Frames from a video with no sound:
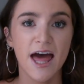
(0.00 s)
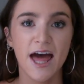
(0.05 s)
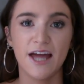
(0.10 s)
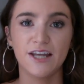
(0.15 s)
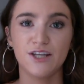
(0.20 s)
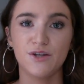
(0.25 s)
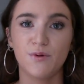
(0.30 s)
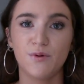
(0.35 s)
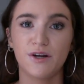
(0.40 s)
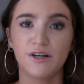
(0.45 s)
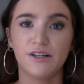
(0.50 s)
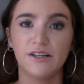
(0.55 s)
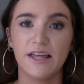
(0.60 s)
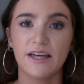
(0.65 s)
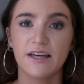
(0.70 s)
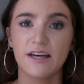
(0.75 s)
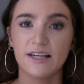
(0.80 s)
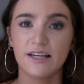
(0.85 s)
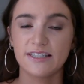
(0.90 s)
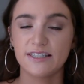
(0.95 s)
and you want to
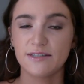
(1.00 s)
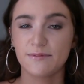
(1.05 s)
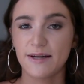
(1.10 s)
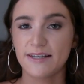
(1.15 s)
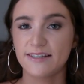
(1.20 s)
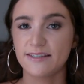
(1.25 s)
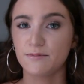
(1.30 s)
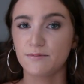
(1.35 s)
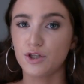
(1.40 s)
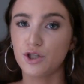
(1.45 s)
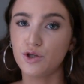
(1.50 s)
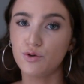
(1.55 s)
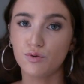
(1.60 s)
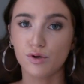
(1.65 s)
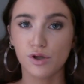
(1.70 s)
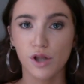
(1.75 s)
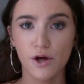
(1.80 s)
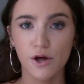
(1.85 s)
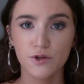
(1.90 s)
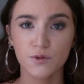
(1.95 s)
like customize some
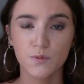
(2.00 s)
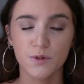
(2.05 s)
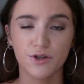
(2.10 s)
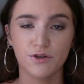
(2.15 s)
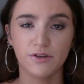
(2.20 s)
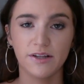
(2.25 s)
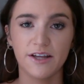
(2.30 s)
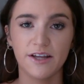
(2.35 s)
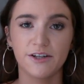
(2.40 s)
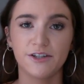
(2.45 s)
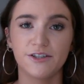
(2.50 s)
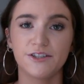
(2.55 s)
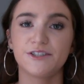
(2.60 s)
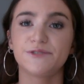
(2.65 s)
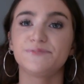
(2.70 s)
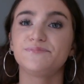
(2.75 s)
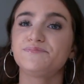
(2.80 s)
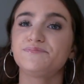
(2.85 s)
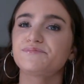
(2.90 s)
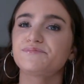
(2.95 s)
cute clothes with your letters,